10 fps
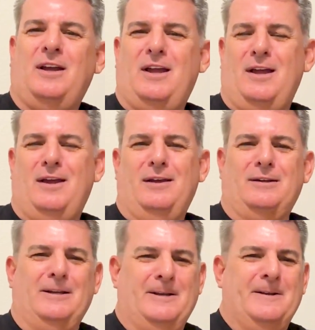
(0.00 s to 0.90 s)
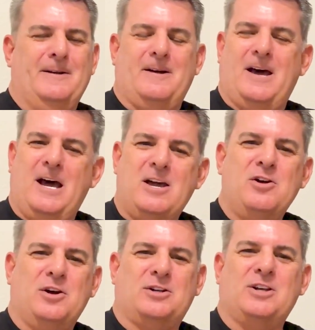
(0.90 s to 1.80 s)
And I
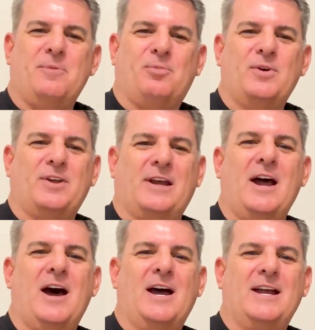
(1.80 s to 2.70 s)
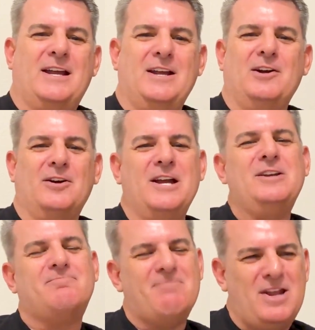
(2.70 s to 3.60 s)
hooked up with a guy here.